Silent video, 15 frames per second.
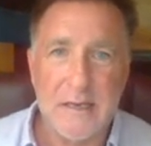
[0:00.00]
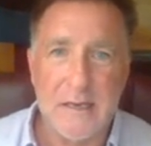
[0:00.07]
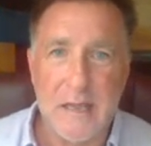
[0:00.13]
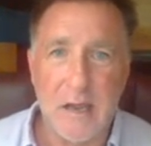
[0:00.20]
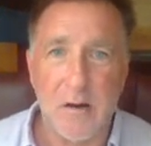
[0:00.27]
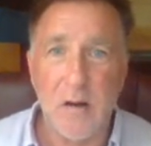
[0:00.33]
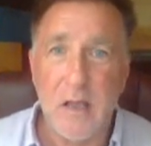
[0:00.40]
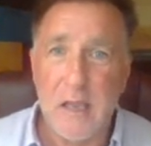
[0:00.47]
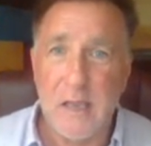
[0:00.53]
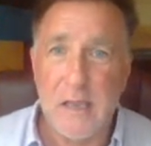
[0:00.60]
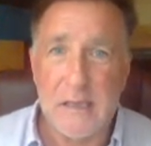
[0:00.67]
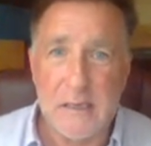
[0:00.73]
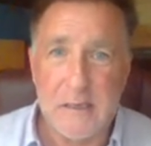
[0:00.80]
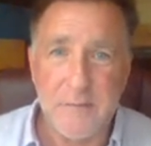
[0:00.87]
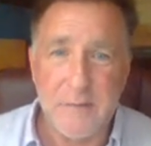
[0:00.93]
Now,
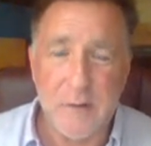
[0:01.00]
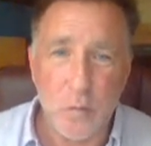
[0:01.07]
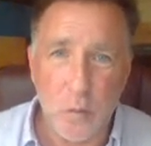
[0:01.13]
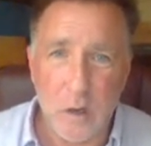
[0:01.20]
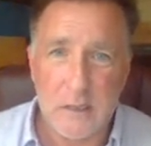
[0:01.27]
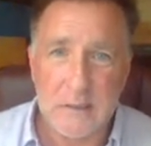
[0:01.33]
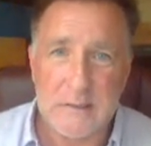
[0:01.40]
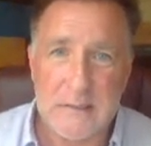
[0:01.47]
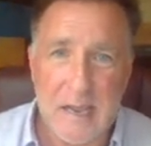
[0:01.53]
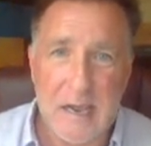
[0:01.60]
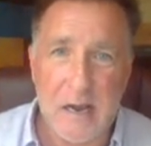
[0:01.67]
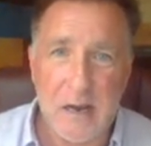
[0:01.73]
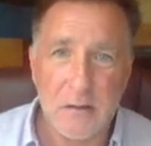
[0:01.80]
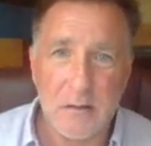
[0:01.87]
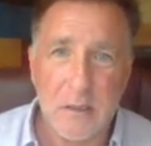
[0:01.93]
if it works
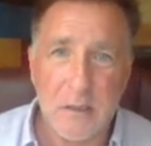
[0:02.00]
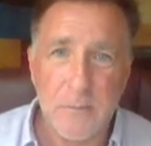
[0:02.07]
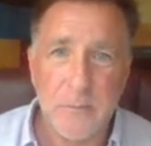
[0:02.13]
out,